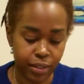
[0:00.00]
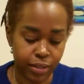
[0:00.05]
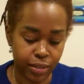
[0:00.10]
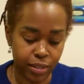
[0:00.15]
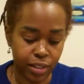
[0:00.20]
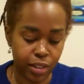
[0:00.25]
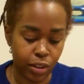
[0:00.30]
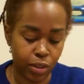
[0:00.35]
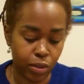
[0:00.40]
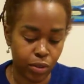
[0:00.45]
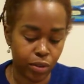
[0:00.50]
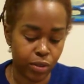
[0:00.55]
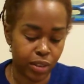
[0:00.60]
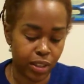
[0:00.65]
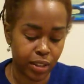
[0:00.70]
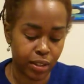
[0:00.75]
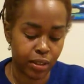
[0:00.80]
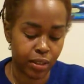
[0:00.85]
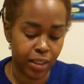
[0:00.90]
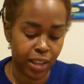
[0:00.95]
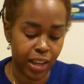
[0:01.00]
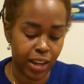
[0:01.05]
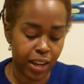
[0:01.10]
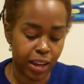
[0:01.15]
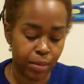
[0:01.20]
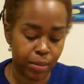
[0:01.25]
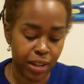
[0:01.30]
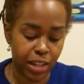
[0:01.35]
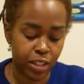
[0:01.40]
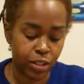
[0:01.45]
So they're
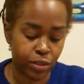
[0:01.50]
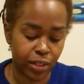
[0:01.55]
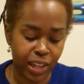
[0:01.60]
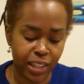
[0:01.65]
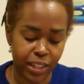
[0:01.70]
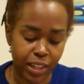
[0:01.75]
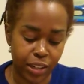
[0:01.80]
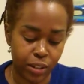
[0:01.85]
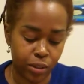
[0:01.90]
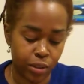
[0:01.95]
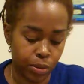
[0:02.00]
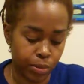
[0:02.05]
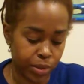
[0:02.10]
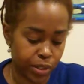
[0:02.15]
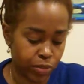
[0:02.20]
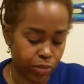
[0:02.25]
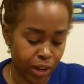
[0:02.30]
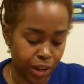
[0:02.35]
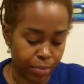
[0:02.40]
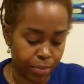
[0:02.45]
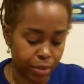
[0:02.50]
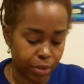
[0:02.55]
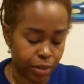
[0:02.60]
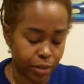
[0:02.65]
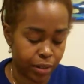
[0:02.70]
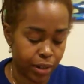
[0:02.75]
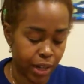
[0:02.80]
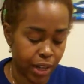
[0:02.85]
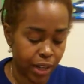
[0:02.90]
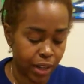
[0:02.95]
coming at you like they're doing what's right, but they're
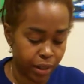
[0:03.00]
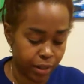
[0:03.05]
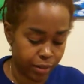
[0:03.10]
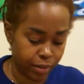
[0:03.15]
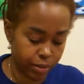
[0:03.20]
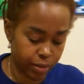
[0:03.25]
not.